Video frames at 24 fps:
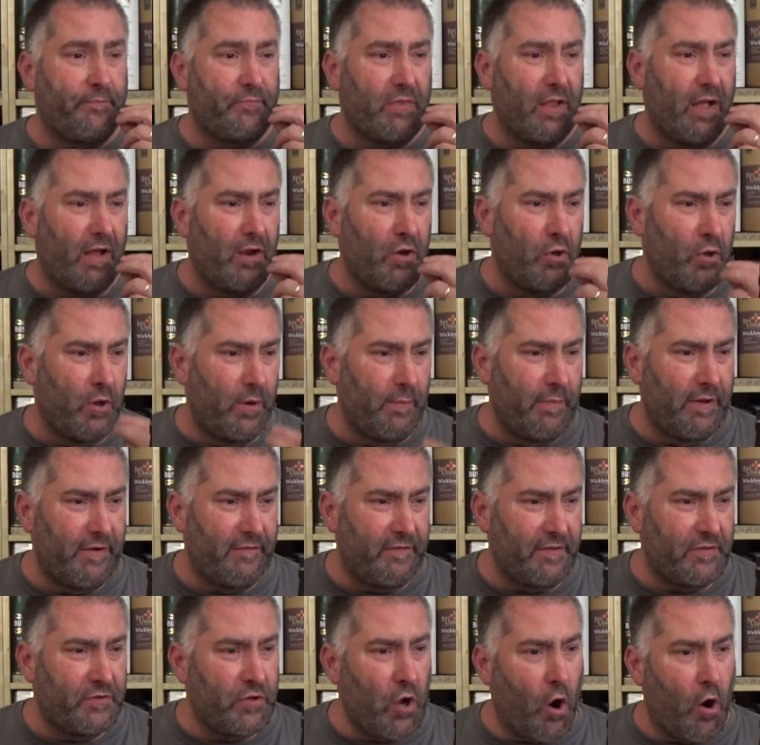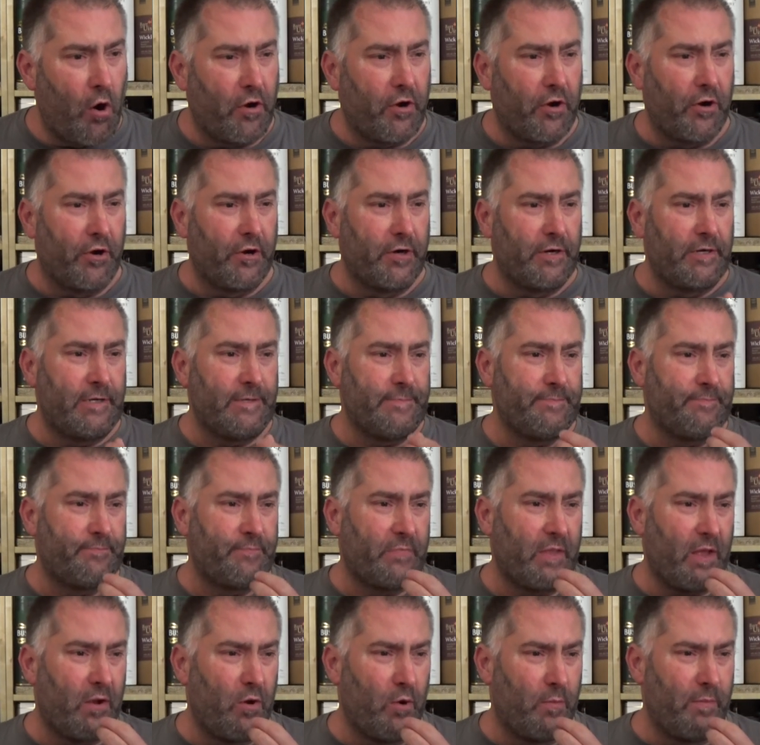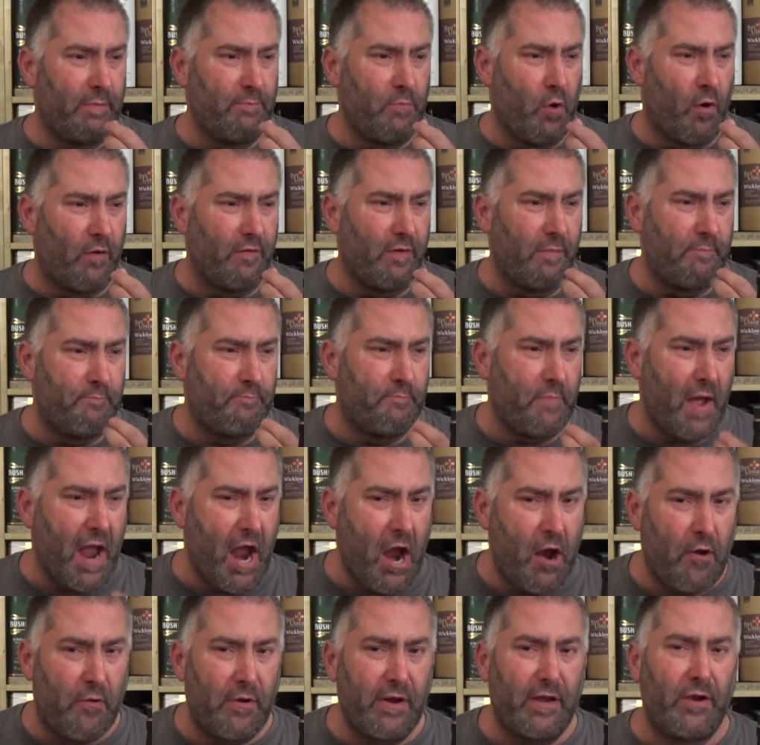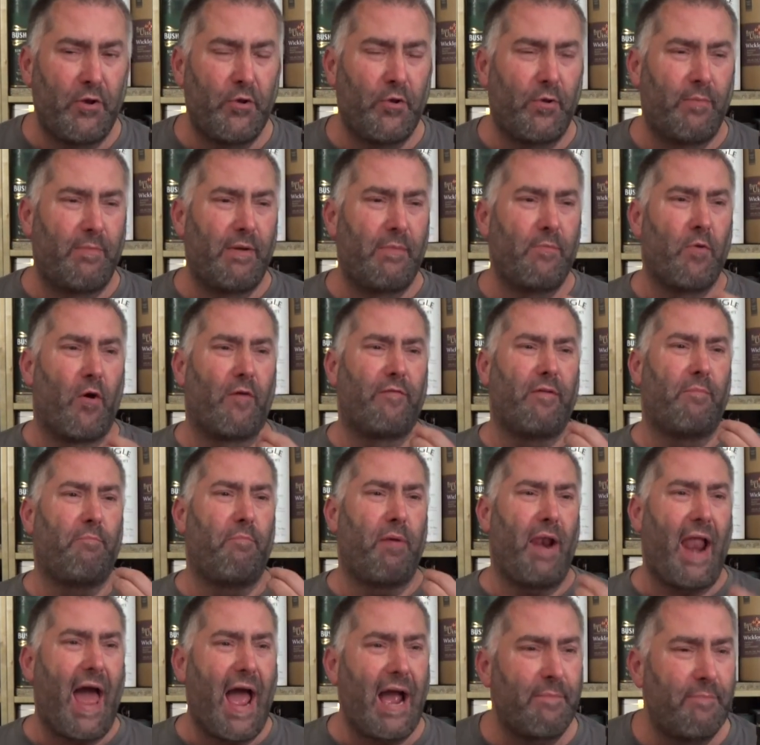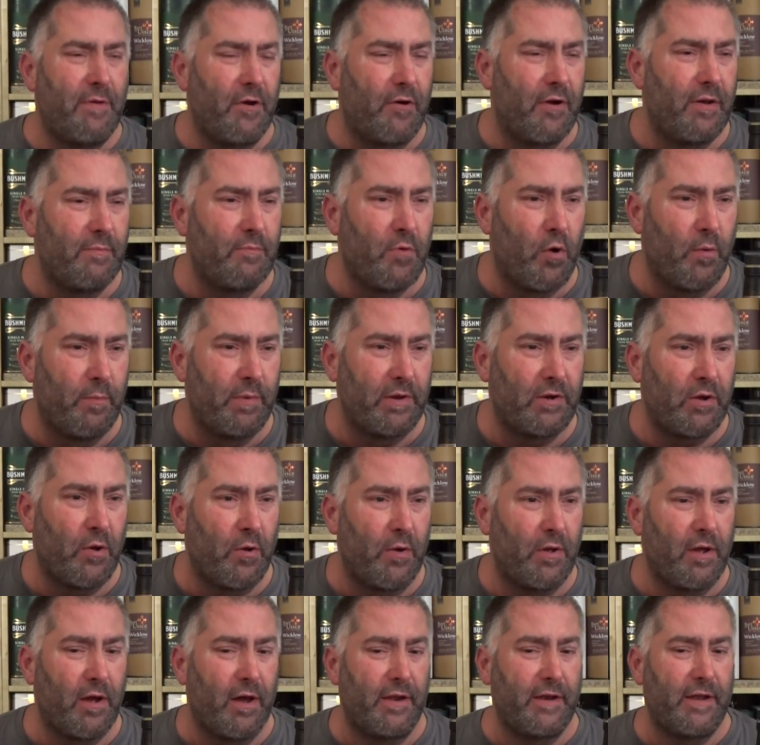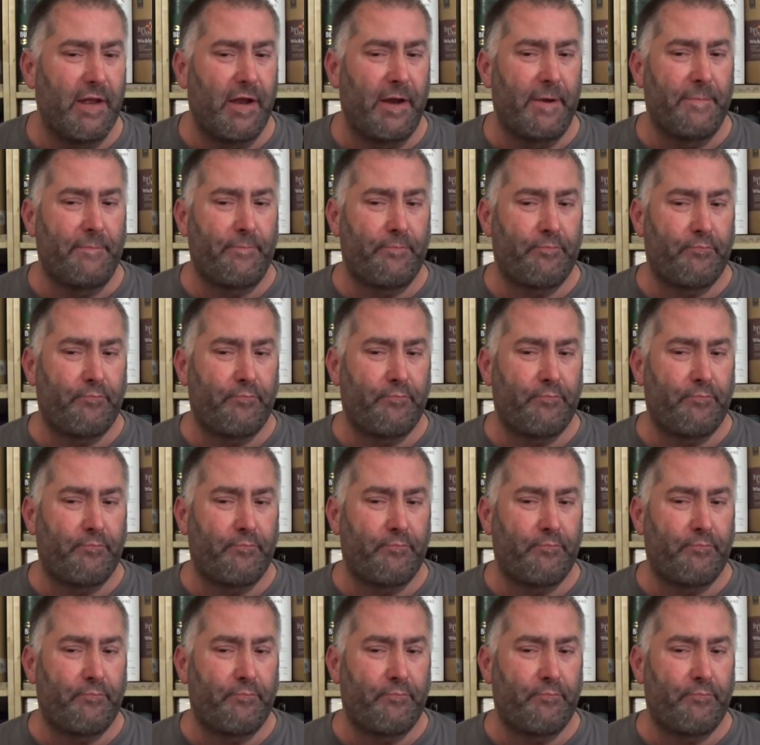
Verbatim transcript: A little bit of a darker a little bit more of a berry, a little bit more of a blackberry moment going on here.